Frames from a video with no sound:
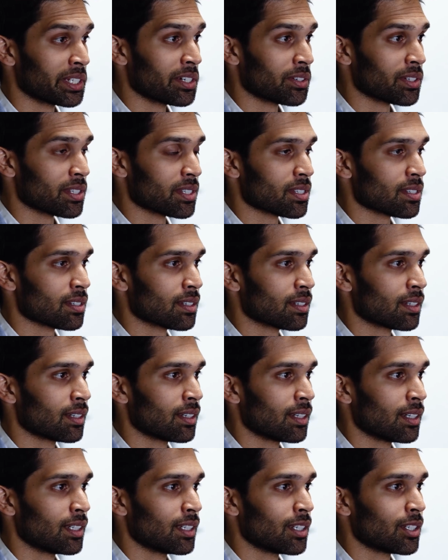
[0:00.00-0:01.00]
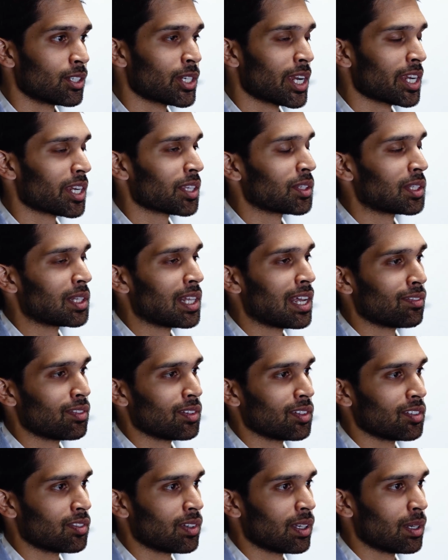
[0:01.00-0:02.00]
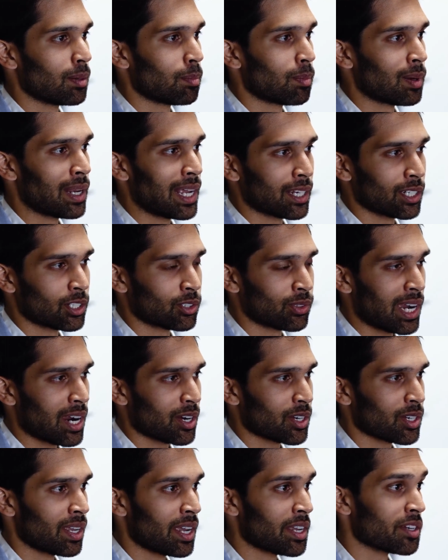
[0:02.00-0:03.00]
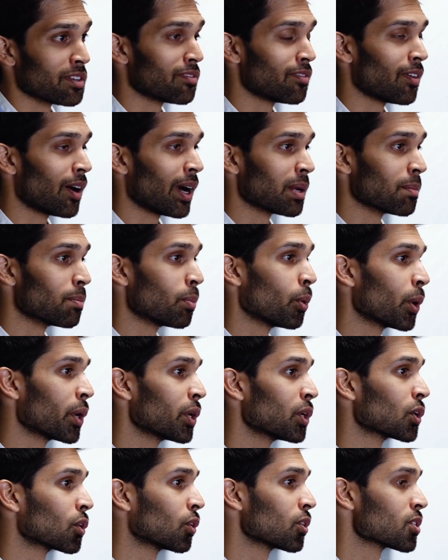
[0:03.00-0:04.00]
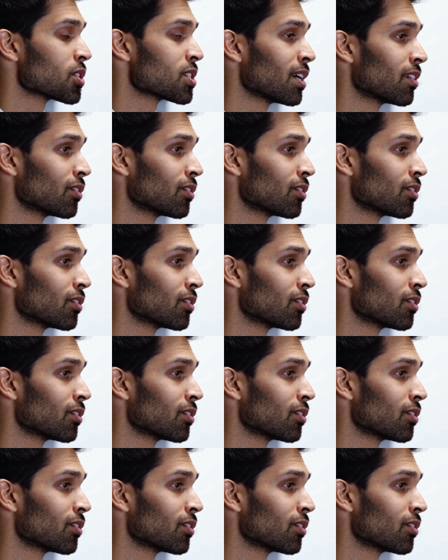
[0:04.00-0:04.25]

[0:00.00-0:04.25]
adherence. Checking the level of plaque attraction at a defined point across